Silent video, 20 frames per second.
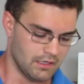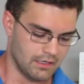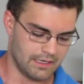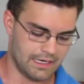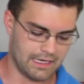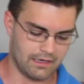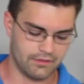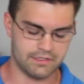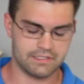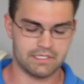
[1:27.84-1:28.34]

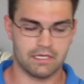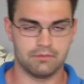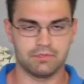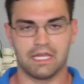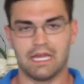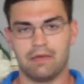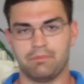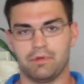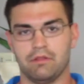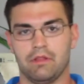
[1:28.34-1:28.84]
Now the
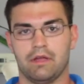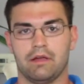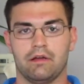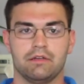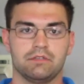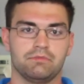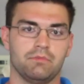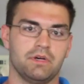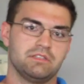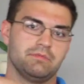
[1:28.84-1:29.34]

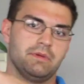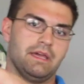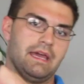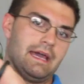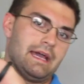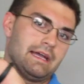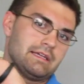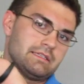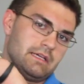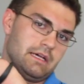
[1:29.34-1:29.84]
subscapularis must be
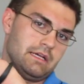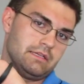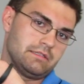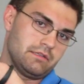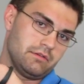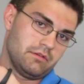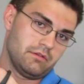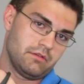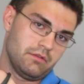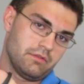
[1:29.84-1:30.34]

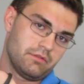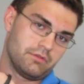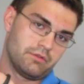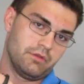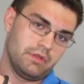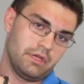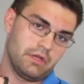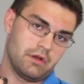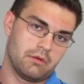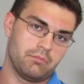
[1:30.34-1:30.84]
accessed
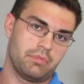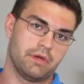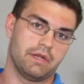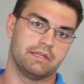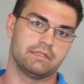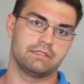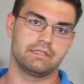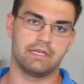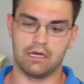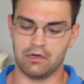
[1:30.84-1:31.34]
through the armpit
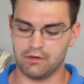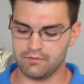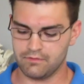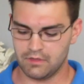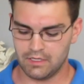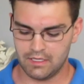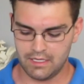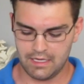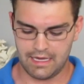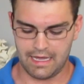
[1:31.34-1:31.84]

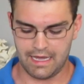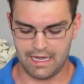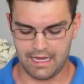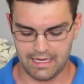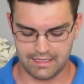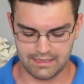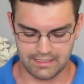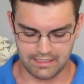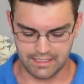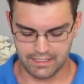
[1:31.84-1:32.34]
itself,
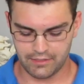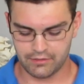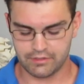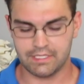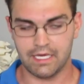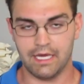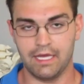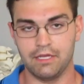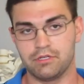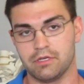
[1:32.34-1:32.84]
and the
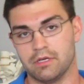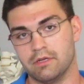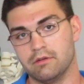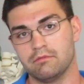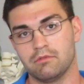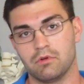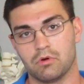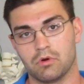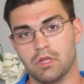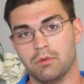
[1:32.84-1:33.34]

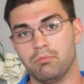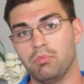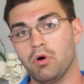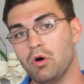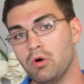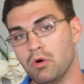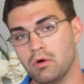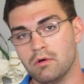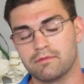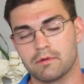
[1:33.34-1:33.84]
irritation or the
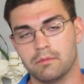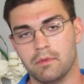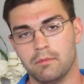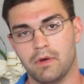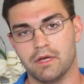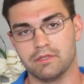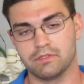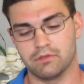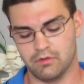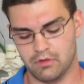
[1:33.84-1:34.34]
pull from the
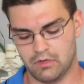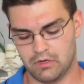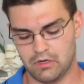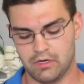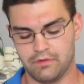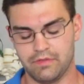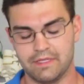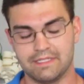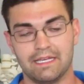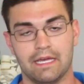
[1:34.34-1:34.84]
muscle
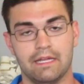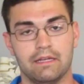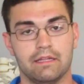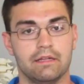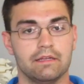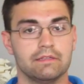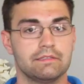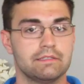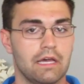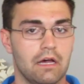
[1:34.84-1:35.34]
on the
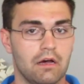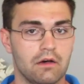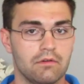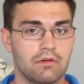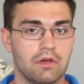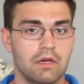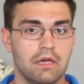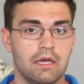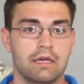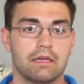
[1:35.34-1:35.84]
tendon
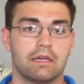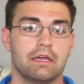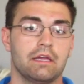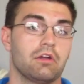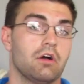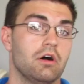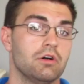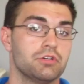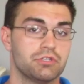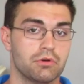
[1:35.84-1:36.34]
itself can
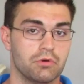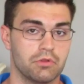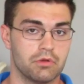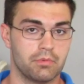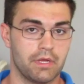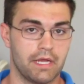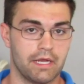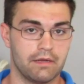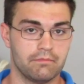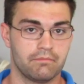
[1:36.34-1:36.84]
cause shoulder
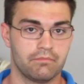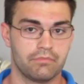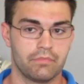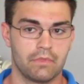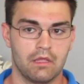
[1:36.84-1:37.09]
pain.